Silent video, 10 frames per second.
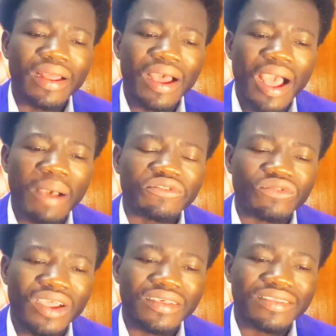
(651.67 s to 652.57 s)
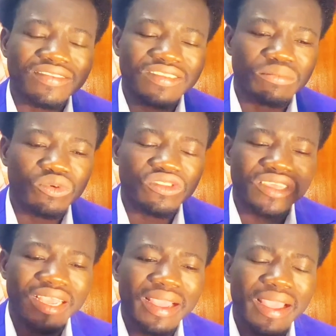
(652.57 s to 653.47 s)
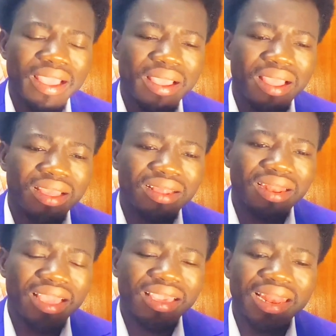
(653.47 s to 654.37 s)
abstract symbols here like